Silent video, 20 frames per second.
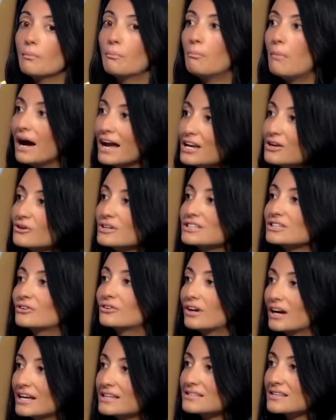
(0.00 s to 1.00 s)

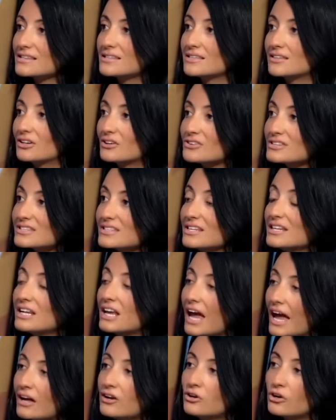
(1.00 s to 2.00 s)
migrant crisis in our
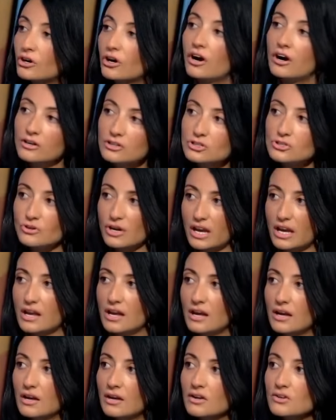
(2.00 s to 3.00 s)
city and our country.